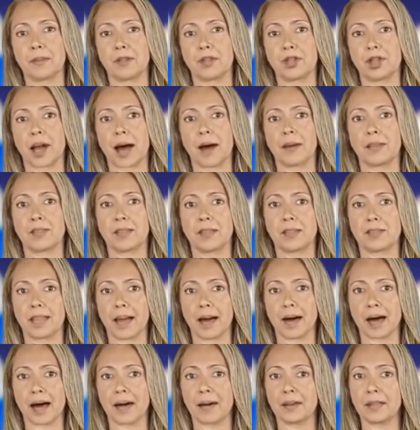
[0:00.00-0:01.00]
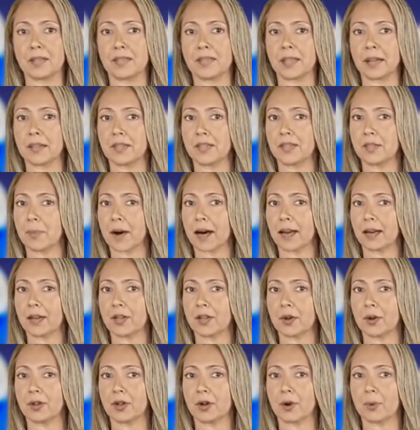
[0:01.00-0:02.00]
chances are others can smell
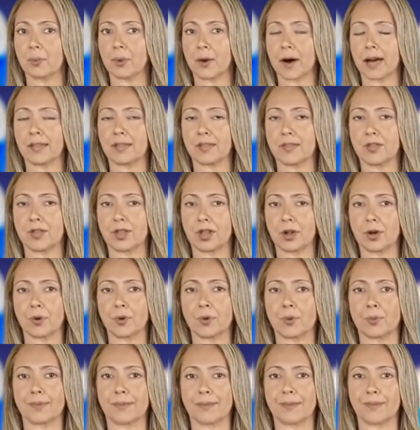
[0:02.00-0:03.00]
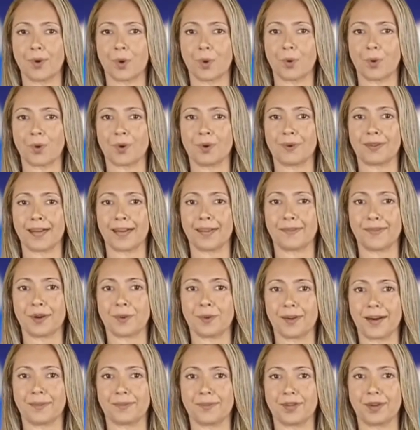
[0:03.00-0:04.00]
it on your breath too. Or if
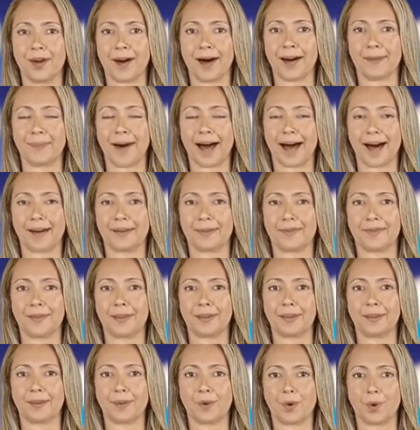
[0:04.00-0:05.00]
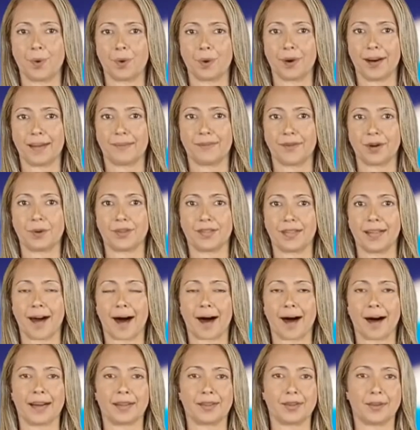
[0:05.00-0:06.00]
you have dry mouth, or if you're
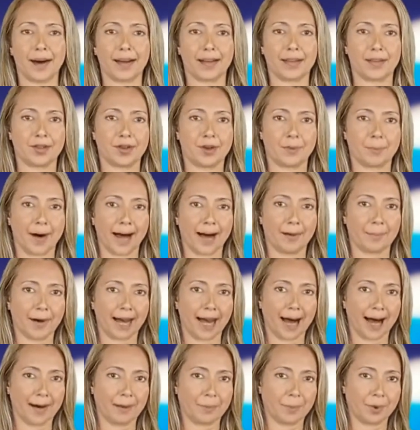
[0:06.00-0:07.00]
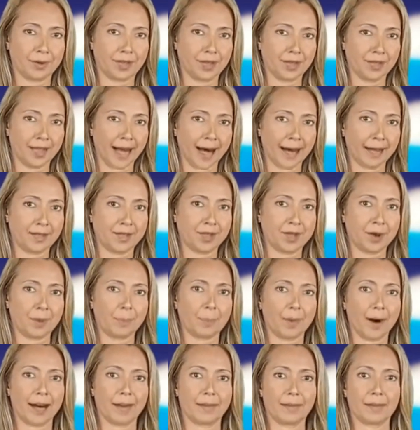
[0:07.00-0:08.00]
dehydrated, you may be able to taste your
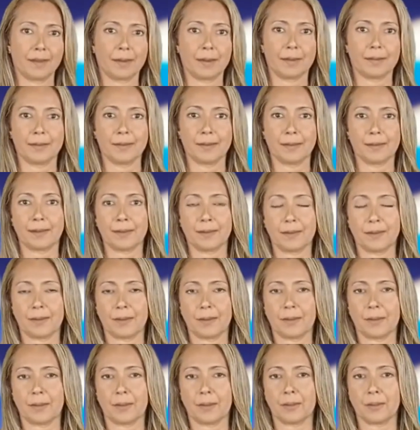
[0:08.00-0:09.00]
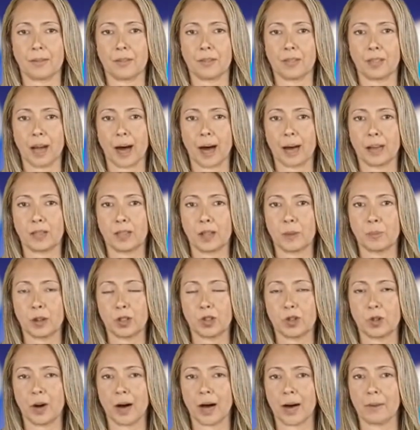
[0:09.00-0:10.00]
breath. Signs of a
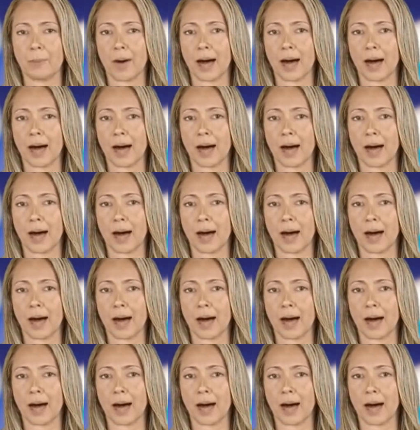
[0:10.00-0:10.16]
dry